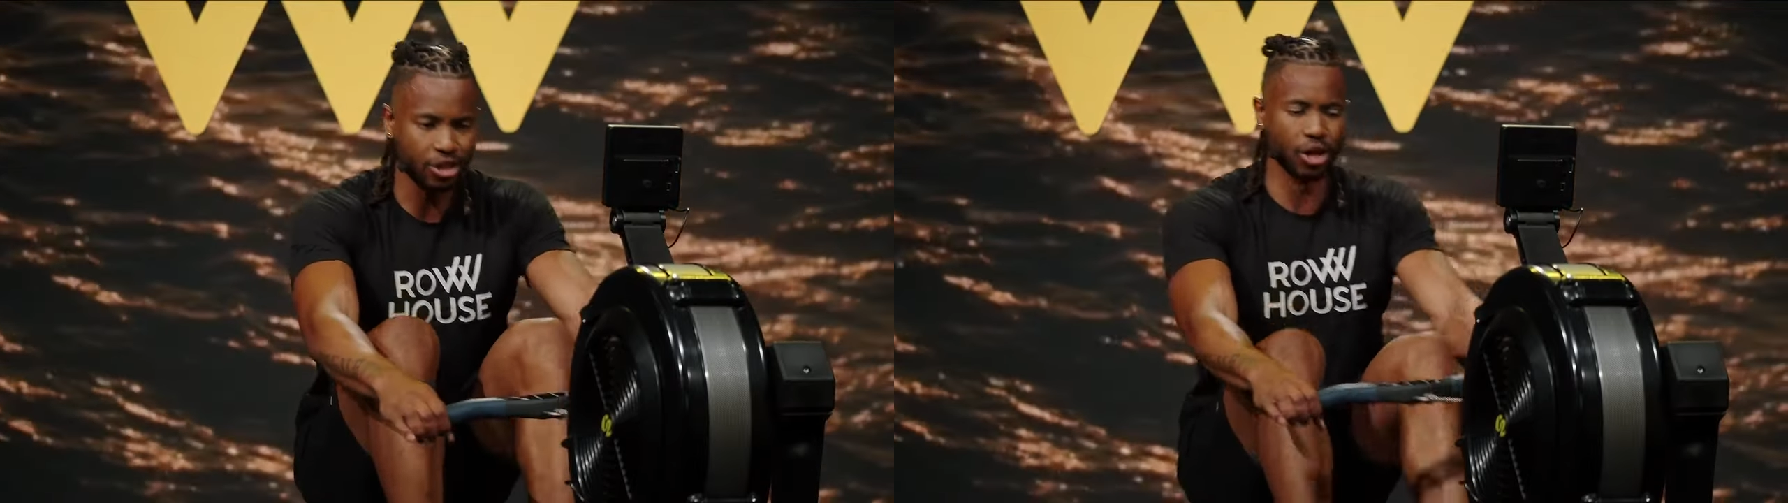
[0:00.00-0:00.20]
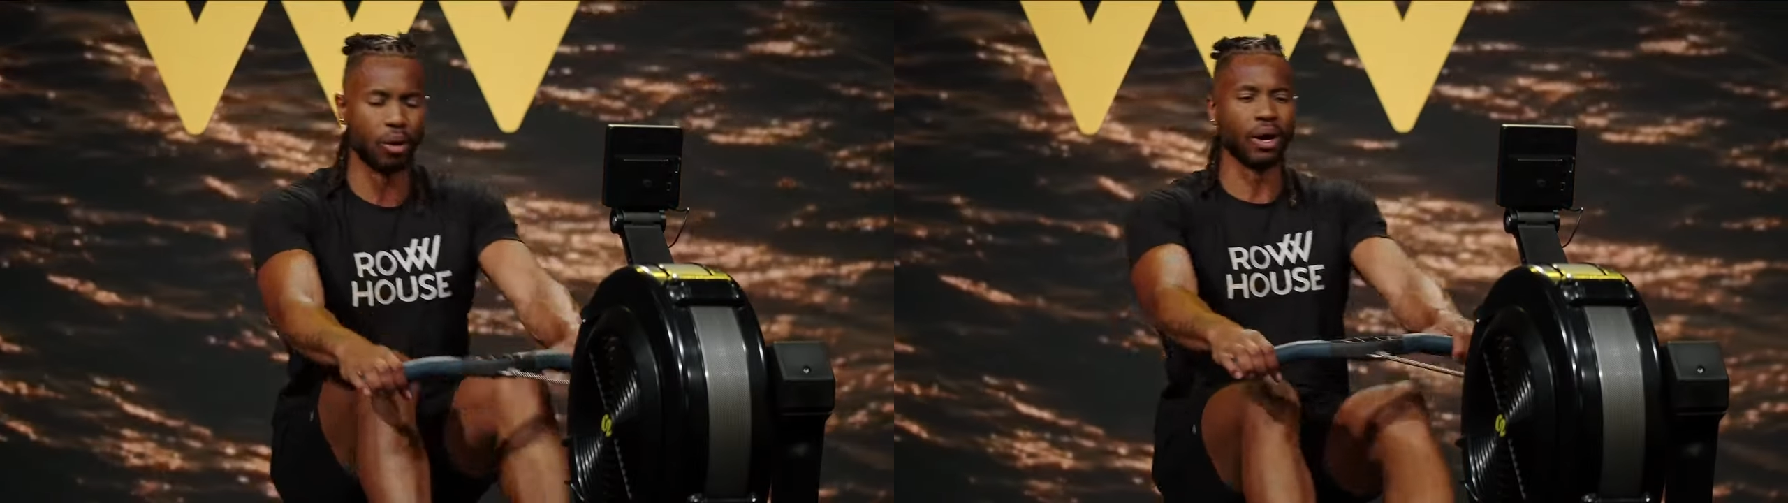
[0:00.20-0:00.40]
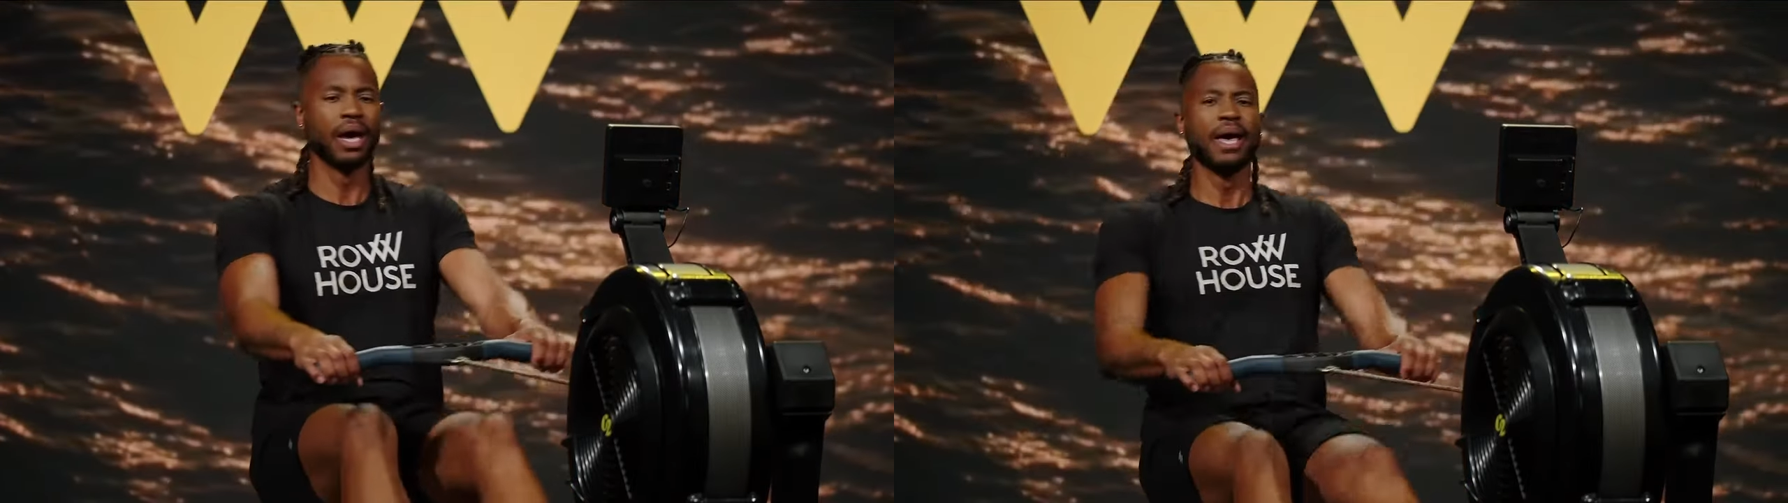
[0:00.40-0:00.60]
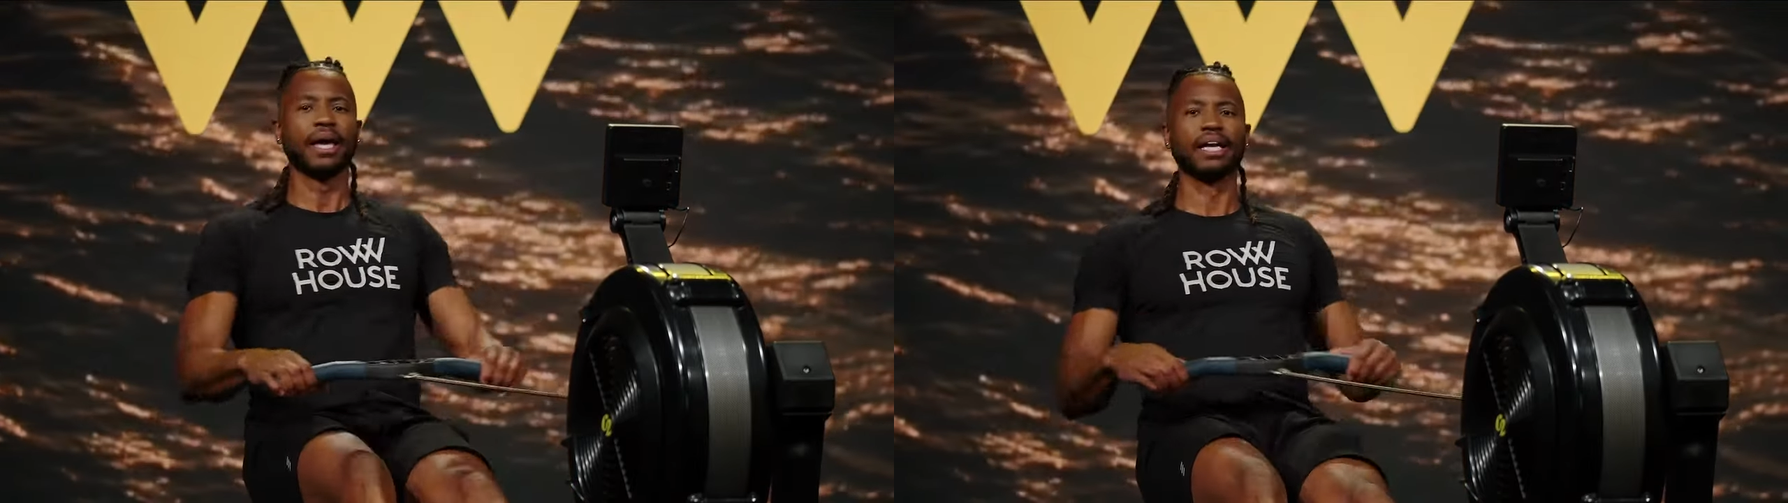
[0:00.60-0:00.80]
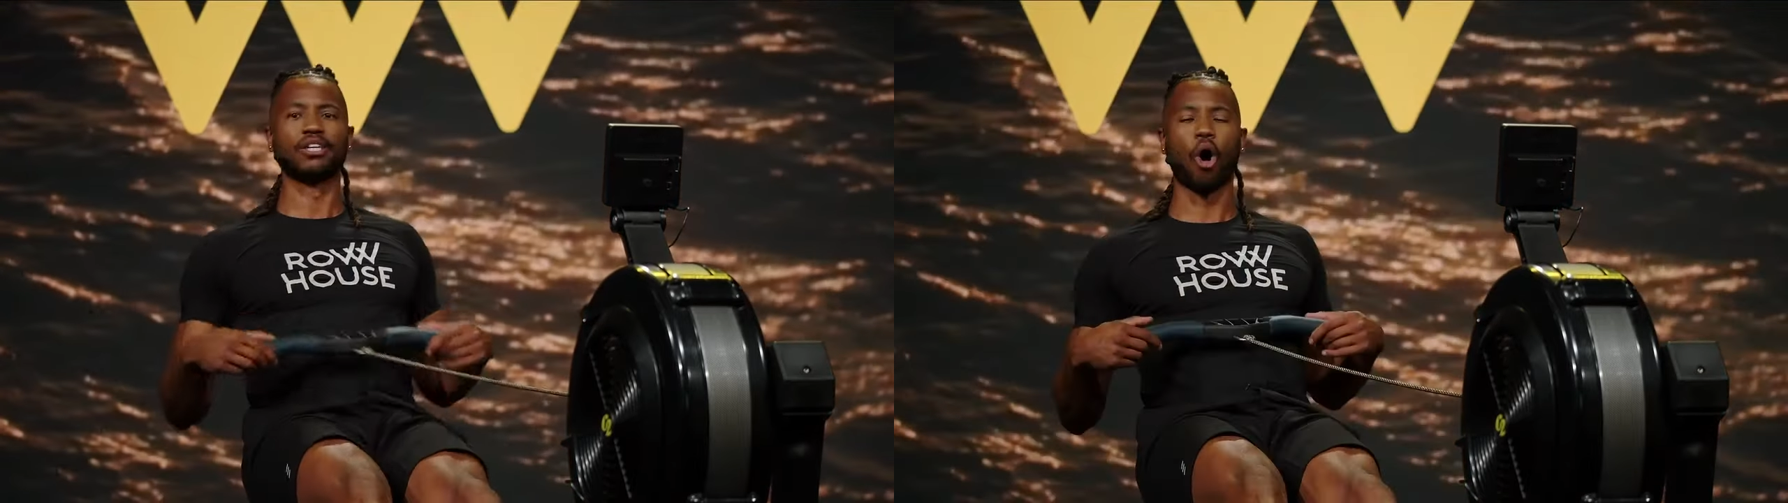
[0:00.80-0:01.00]
So
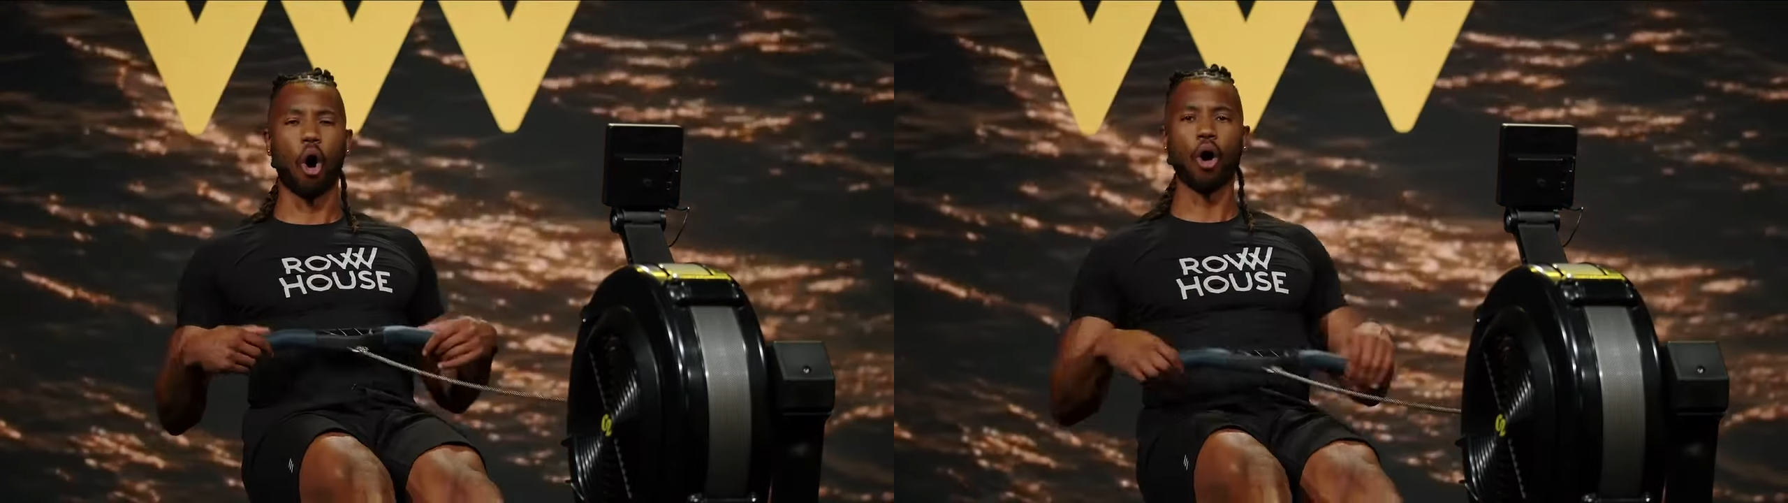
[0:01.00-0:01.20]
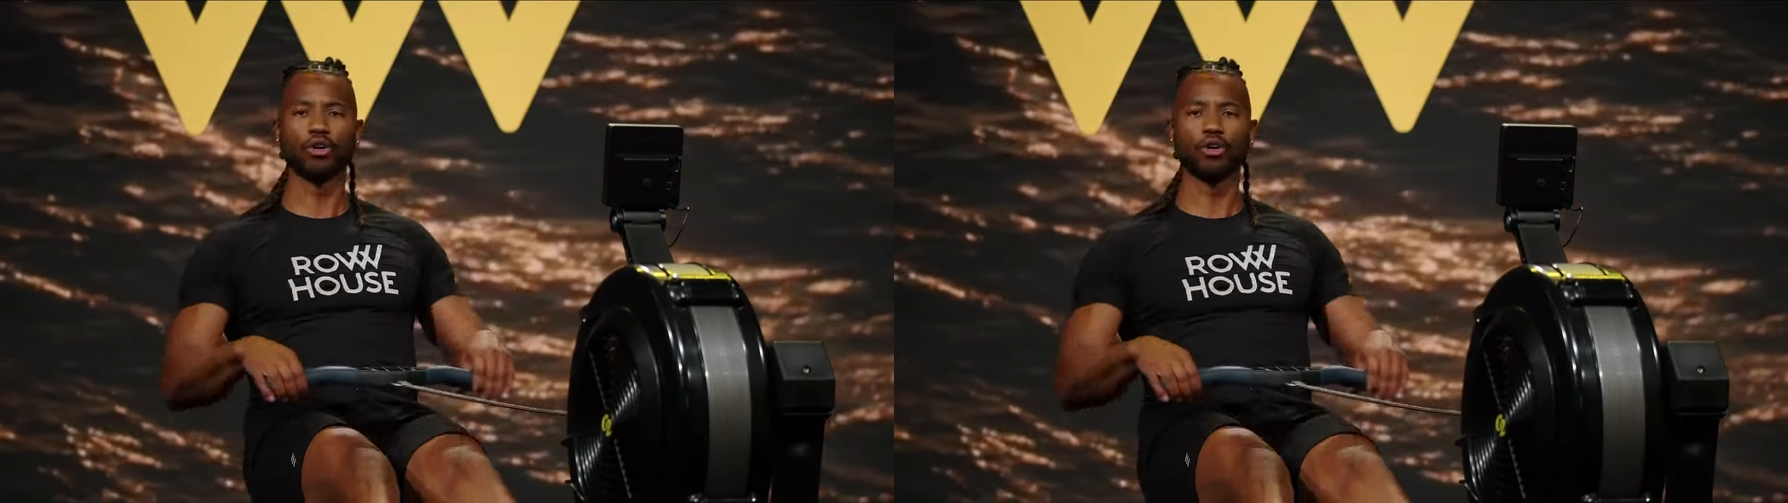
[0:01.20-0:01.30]
get tall